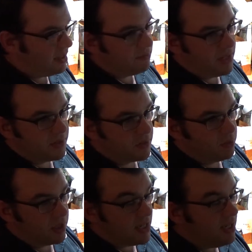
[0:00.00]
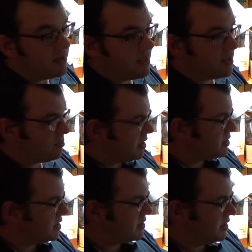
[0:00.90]
of these is really easy,
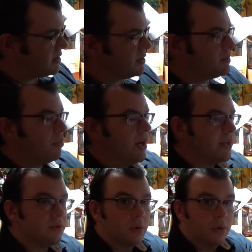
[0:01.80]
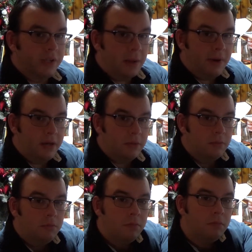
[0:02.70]
especially since the springs are only about
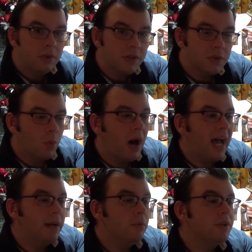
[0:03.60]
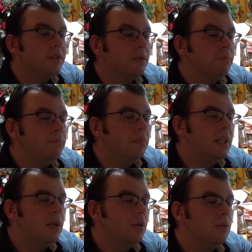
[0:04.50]
this wide, which is a
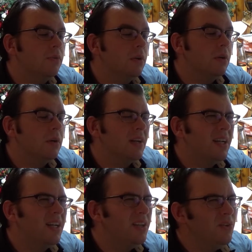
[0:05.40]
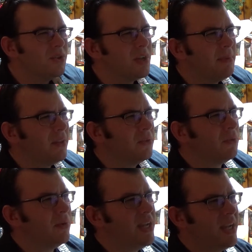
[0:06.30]
little over, usually about
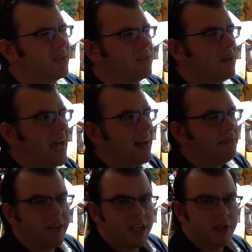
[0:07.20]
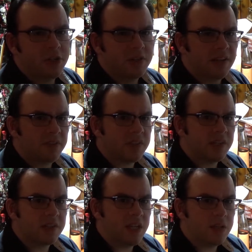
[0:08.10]
3/8 to half an inch,
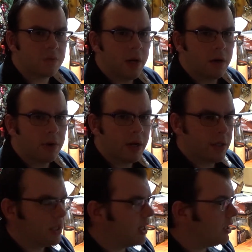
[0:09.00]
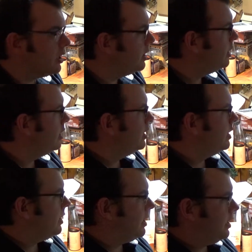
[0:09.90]
7/16, right around in there.
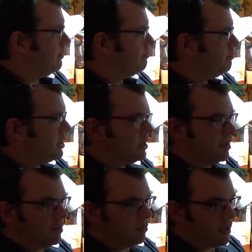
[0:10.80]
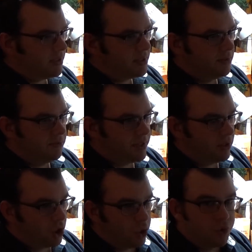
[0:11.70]
But they're relatively
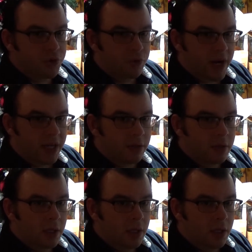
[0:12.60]
low strength.